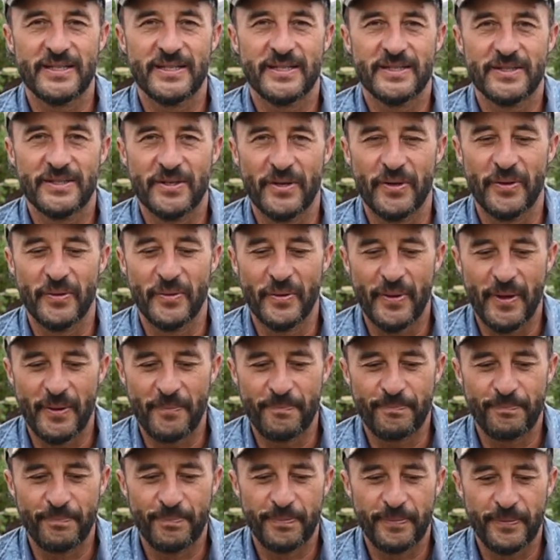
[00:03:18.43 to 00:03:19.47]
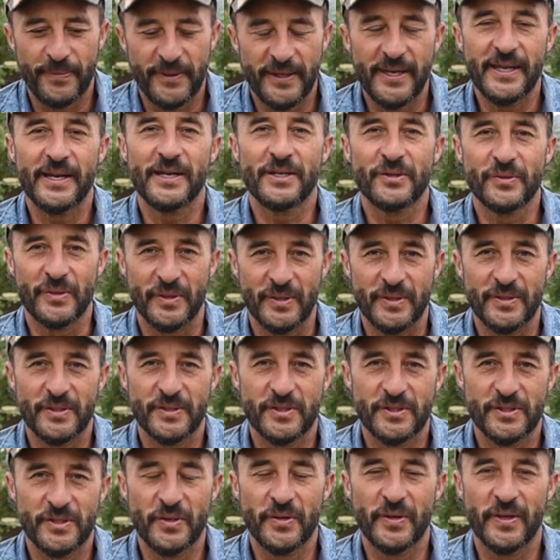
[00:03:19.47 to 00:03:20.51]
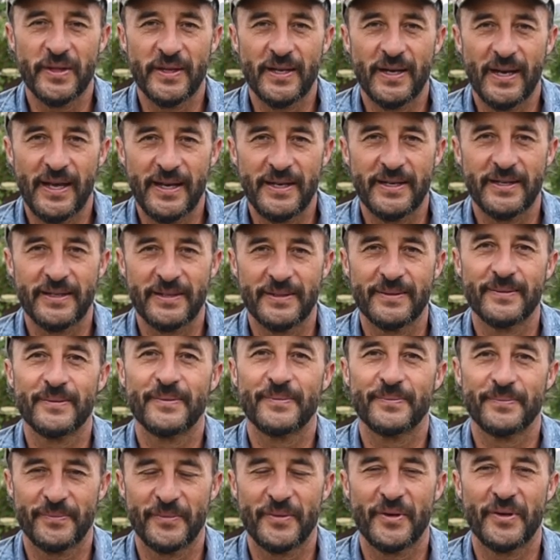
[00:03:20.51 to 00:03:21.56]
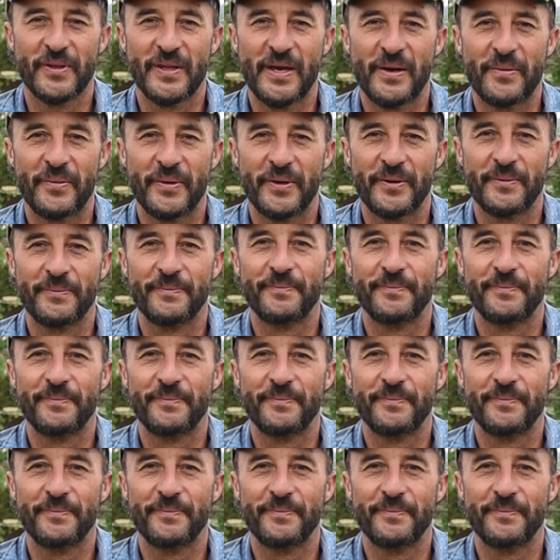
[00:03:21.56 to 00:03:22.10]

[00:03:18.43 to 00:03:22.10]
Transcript: So get into it sooner than later on that one.